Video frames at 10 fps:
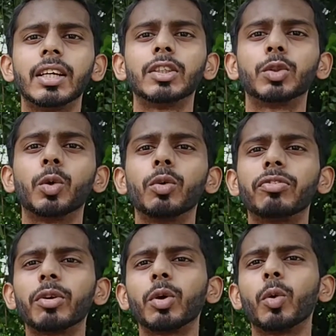So
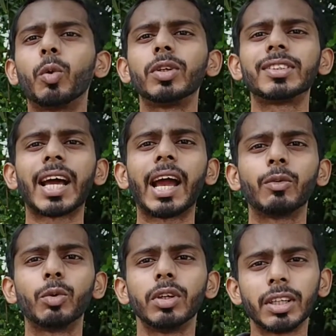for the oats, I
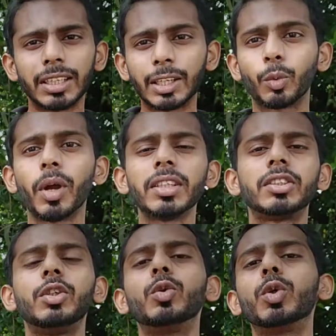would request
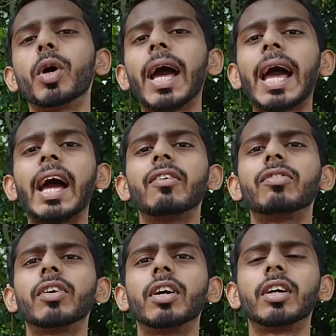you to have
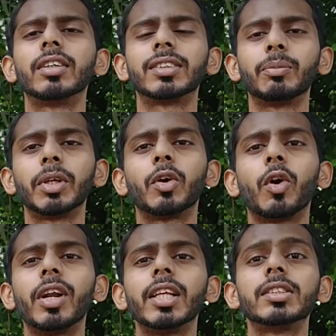something
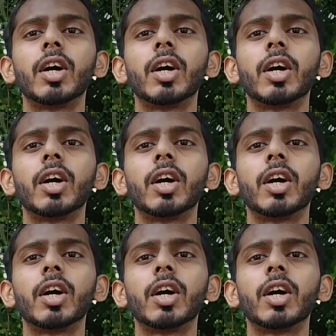called as